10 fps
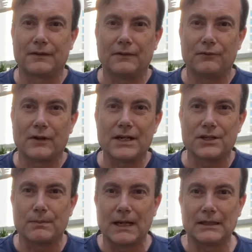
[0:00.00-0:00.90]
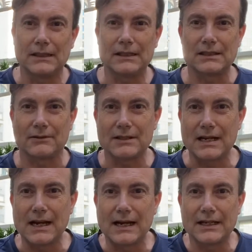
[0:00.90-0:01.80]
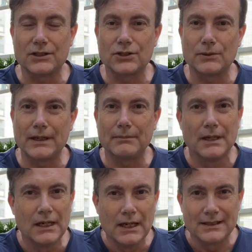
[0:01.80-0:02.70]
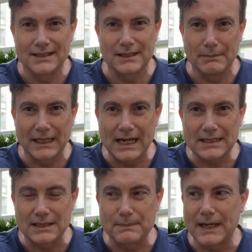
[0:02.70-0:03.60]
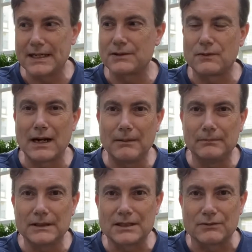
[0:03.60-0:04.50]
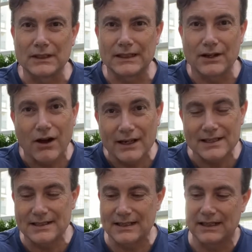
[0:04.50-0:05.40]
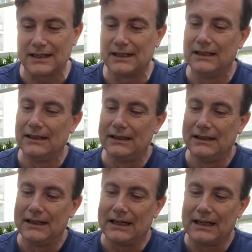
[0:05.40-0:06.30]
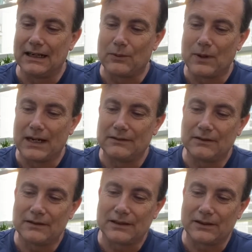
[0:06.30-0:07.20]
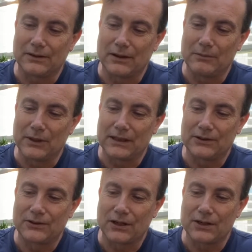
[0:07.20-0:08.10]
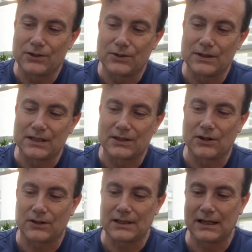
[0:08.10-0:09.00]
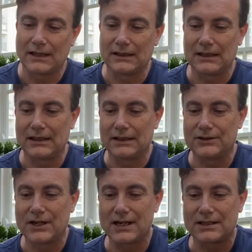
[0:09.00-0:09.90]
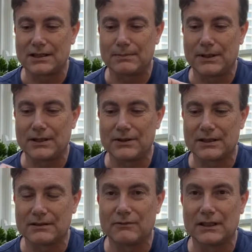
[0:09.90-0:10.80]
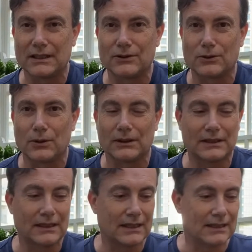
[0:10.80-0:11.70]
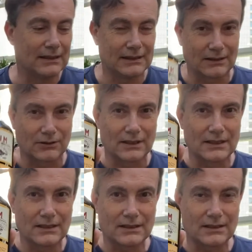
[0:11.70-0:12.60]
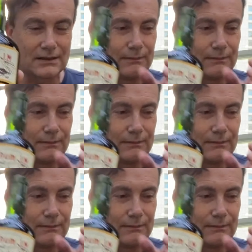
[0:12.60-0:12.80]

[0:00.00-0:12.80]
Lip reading: French Martinique, so it's RHUM. This is a molasses-based rum. This is a really nice one. So I'm really trying to do this cocktail justice by using really good quality ingredients.